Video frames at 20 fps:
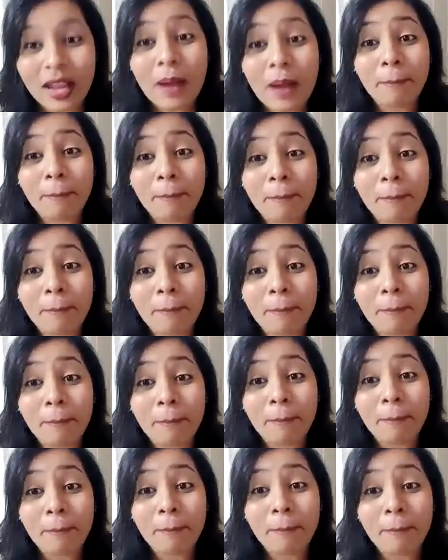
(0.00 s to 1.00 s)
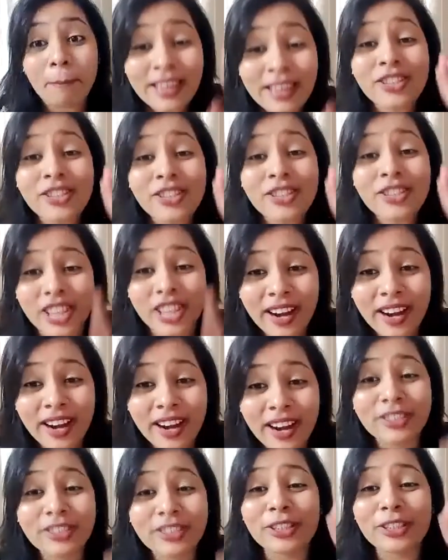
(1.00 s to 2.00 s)
but i shared
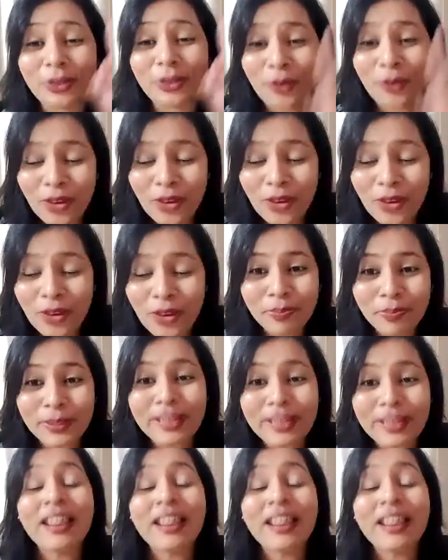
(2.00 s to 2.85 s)
the gospel